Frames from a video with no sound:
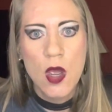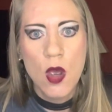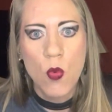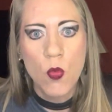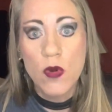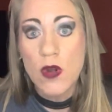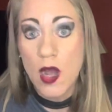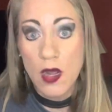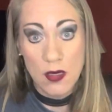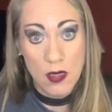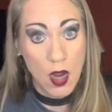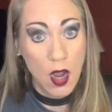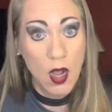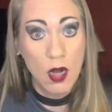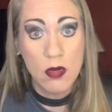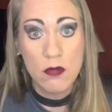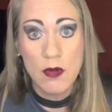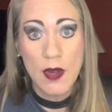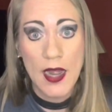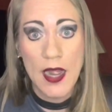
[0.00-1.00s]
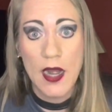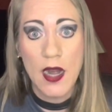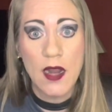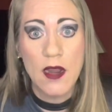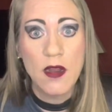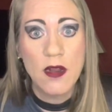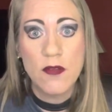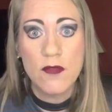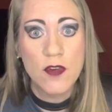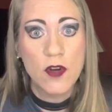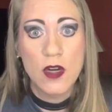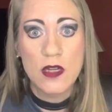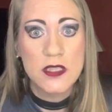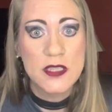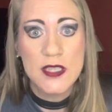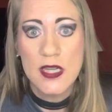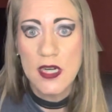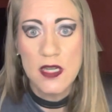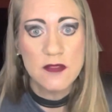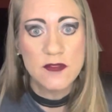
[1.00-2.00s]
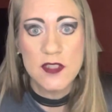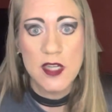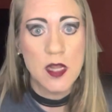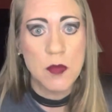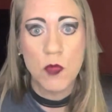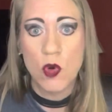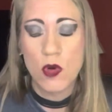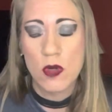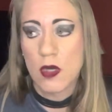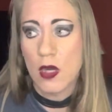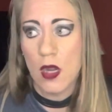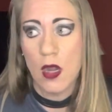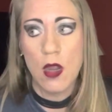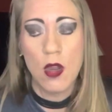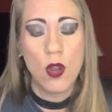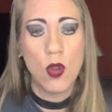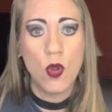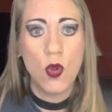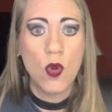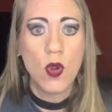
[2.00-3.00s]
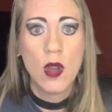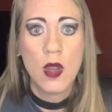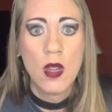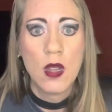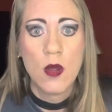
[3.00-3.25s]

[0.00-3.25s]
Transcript: we're not tolerating it for ourselves anymore no